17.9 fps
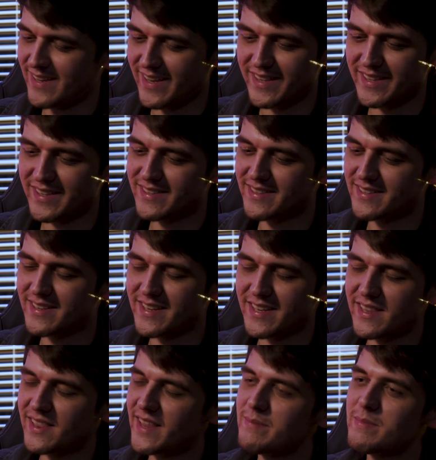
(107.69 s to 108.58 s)
And
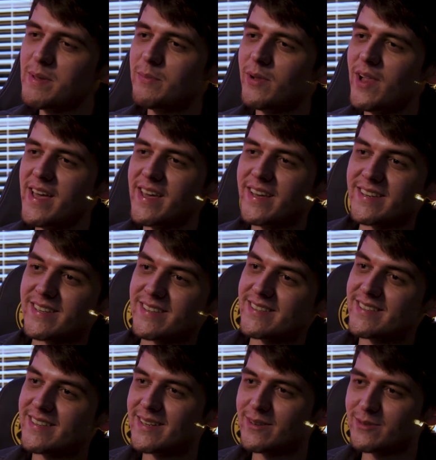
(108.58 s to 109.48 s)
he let me play it.
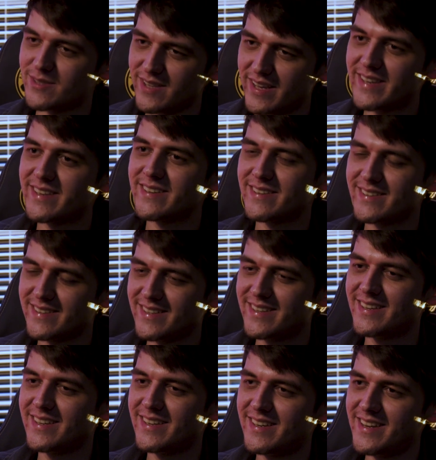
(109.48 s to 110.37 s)
And I was like,
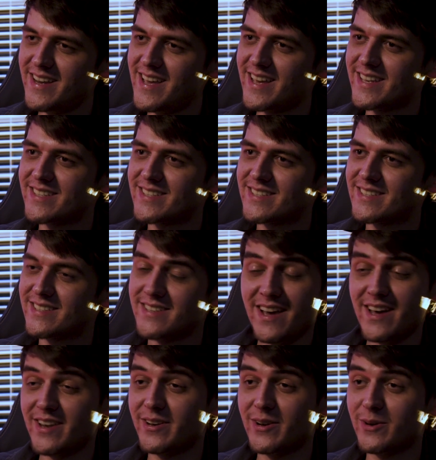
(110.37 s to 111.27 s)
nice.
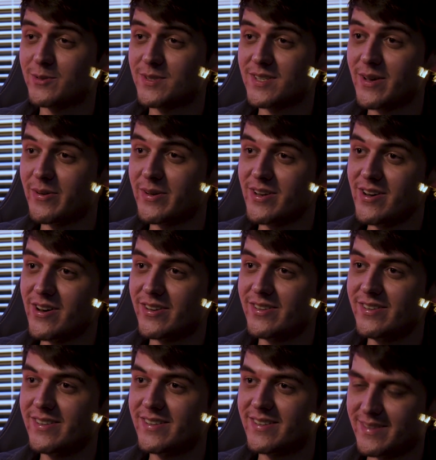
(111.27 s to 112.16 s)
I don't know what's going
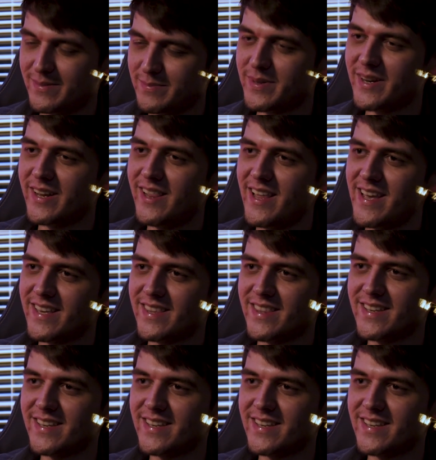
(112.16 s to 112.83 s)
on, but I like